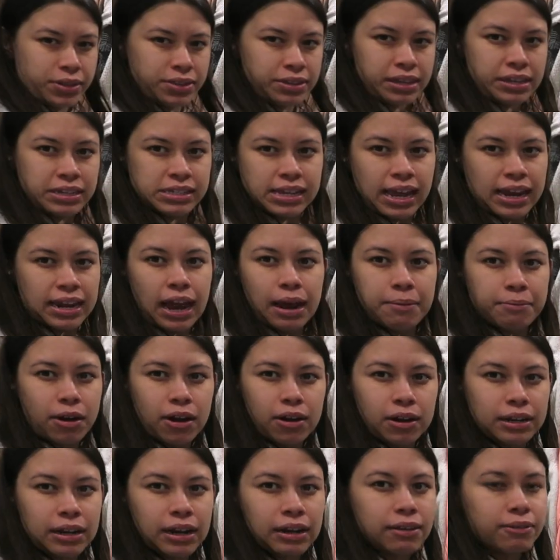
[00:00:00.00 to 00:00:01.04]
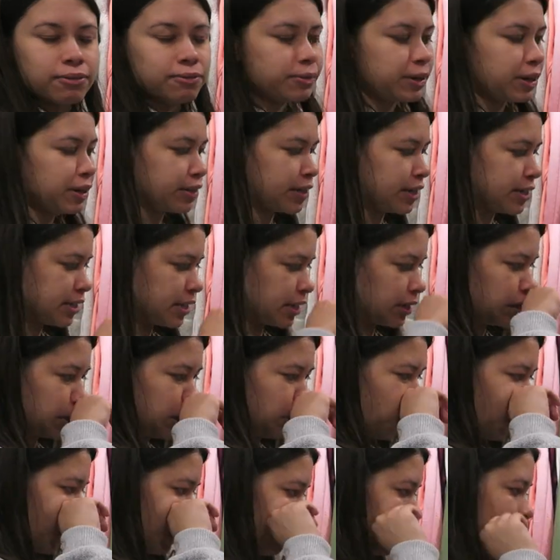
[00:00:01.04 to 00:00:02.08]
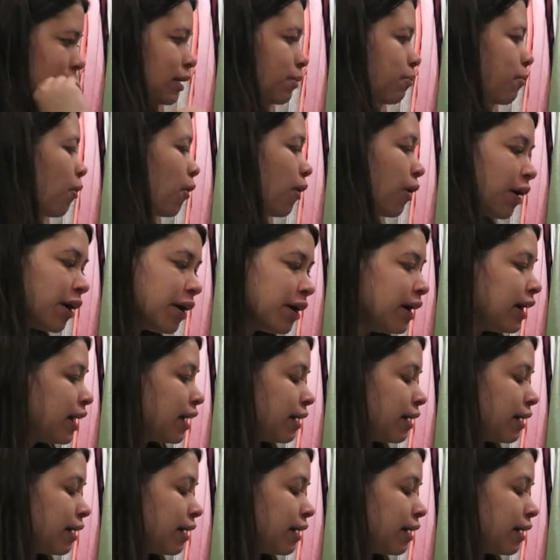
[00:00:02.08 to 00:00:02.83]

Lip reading: with things that I'm not gonna realistically wear anymore.